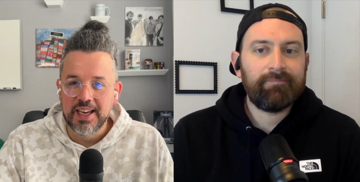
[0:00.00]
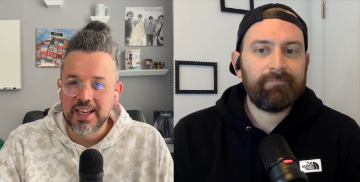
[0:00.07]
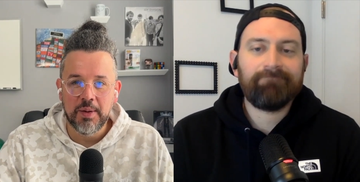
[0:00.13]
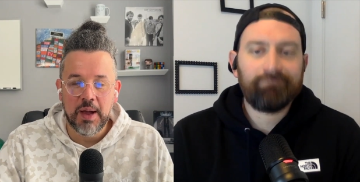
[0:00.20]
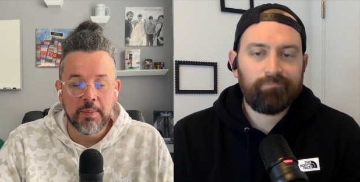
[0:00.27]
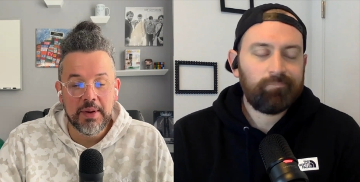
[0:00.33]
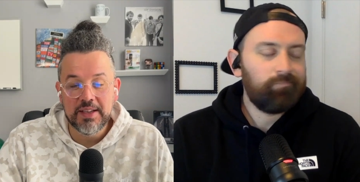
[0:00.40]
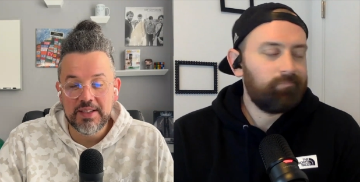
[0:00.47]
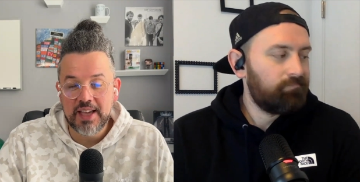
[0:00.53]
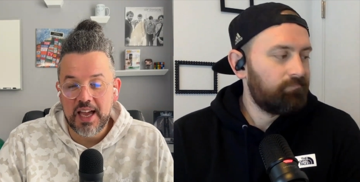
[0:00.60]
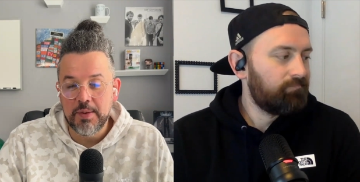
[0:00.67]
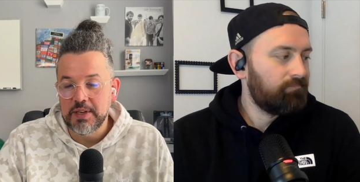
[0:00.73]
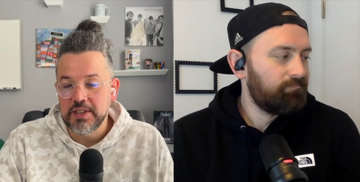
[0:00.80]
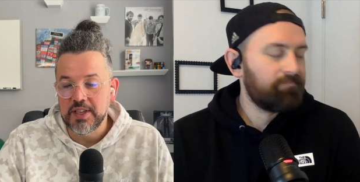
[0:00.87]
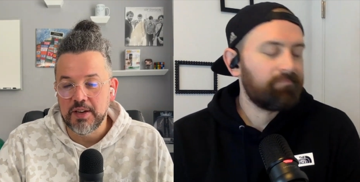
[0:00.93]
Speaker 1: I mean, it's got to
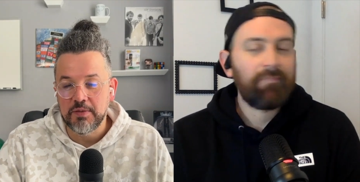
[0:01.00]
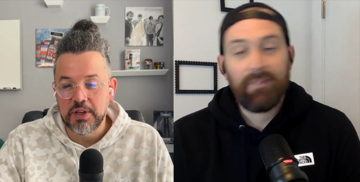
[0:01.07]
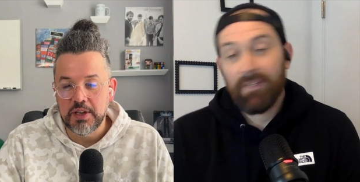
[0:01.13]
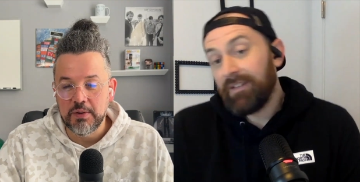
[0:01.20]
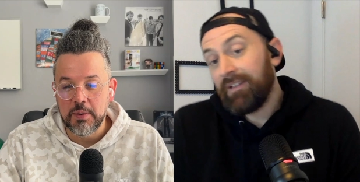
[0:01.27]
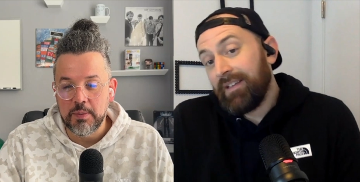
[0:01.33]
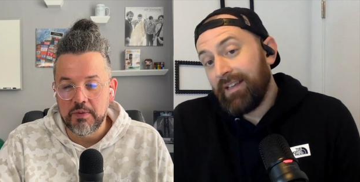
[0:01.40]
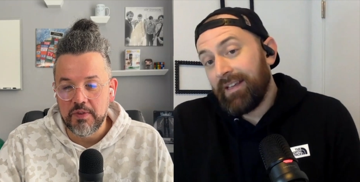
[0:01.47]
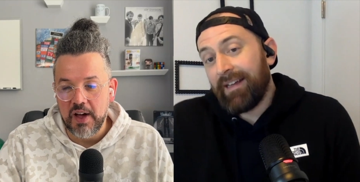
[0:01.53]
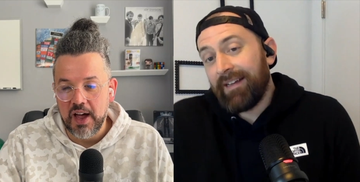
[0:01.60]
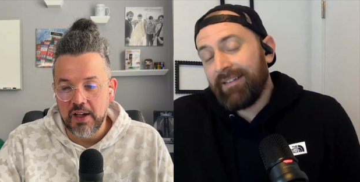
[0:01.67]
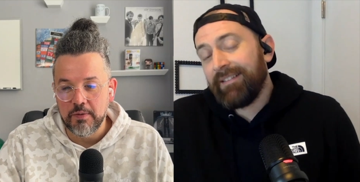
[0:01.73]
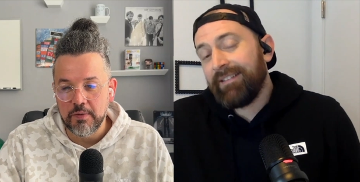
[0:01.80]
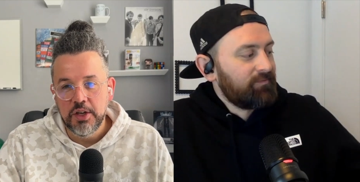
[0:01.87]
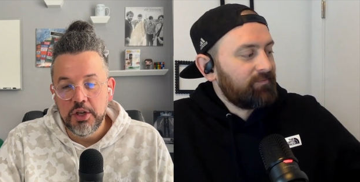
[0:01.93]
be tough. You give up
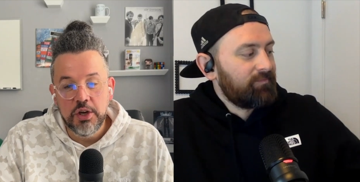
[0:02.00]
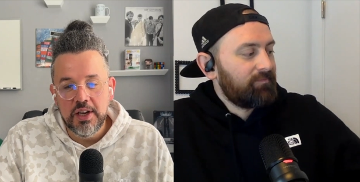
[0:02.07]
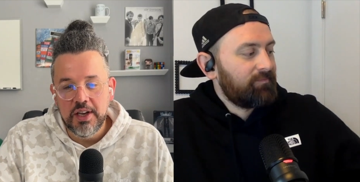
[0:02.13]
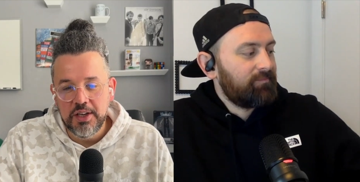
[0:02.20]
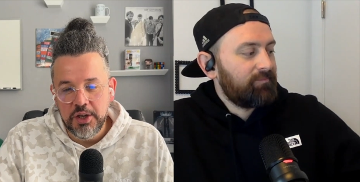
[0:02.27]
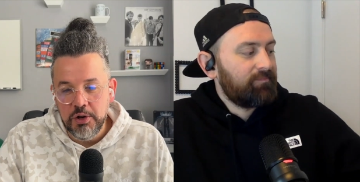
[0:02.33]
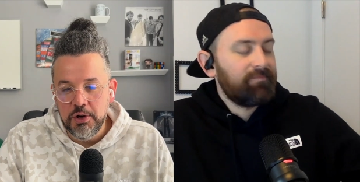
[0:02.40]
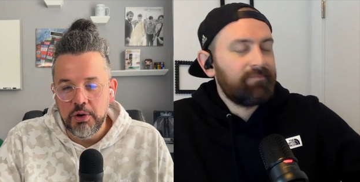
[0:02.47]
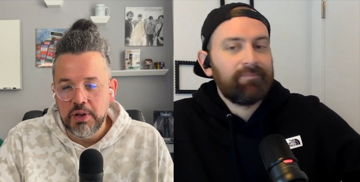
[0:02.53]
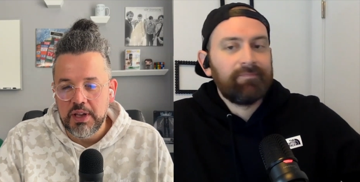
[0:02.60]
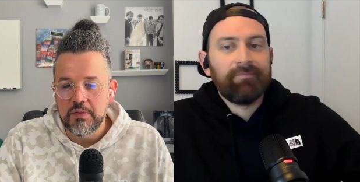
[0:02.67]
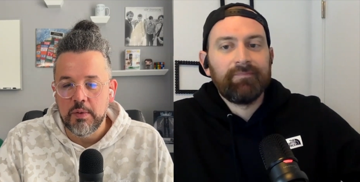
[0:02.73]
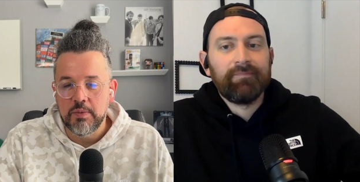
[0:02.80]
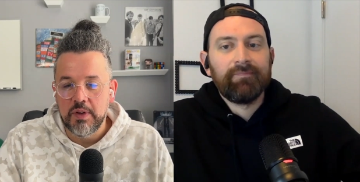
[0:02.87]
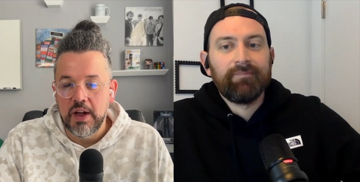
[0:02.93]
five. Yeah. You, you, don't give
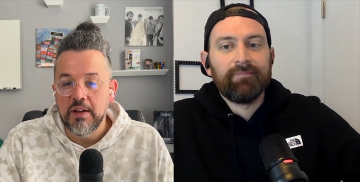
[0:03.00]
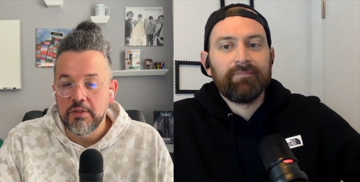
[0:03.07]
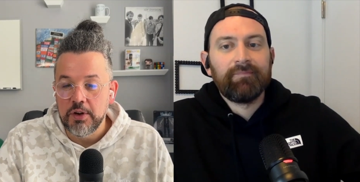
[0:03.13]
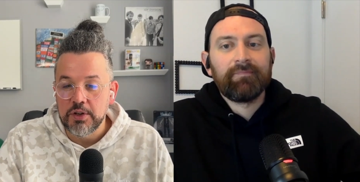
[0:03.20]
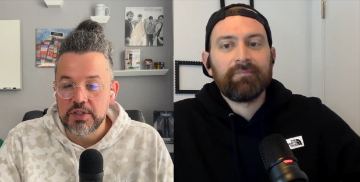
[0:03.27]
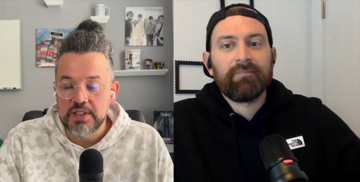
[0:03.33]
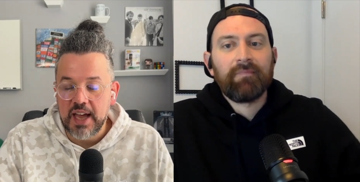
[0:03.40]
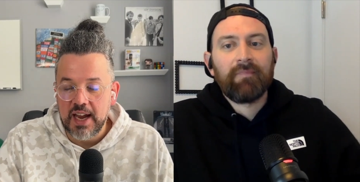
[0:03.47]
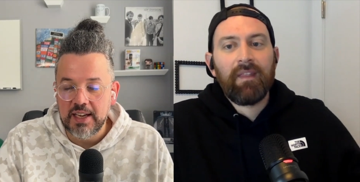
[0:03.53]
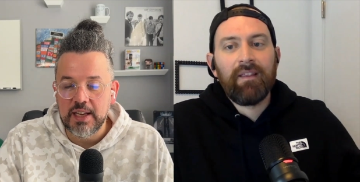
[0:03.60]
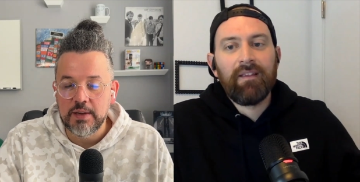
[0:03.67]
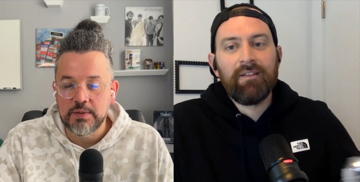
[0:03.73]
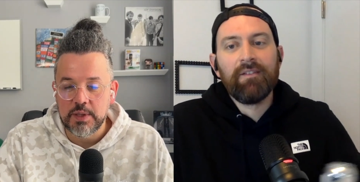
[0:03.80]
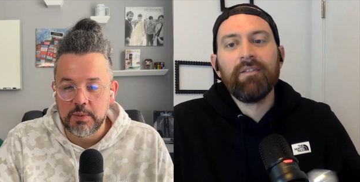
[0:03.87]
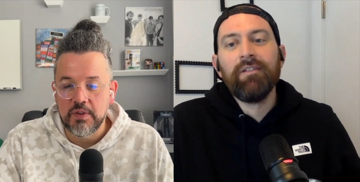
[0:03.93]
up five. Your side
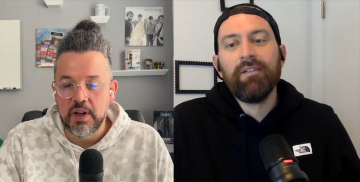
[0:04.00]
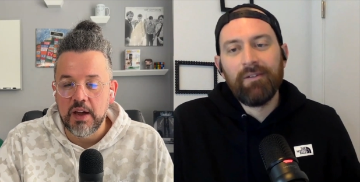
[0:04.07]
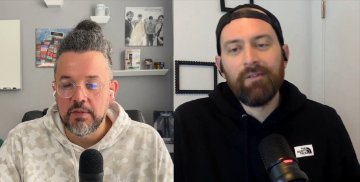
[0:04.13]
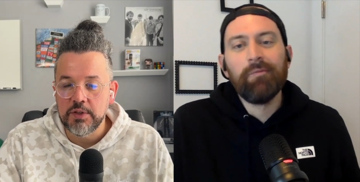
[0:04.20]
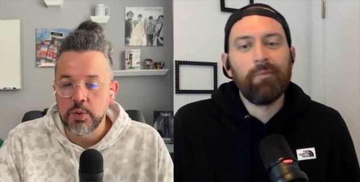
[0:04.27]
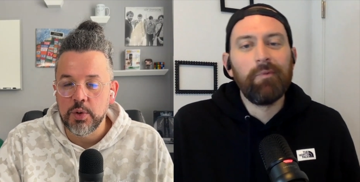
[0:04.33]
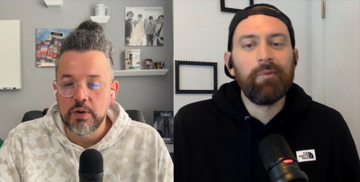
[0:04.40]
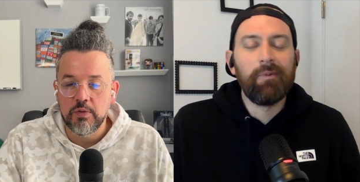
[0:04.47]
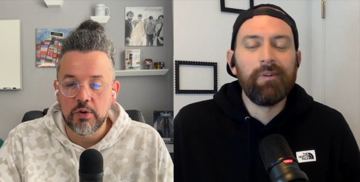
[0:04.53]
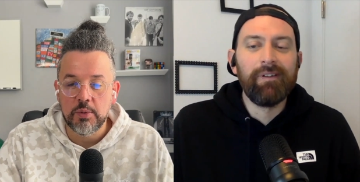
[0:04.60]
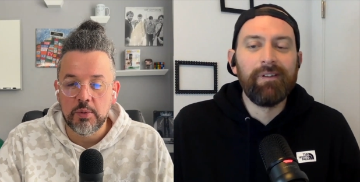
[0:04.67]
gives up five in 24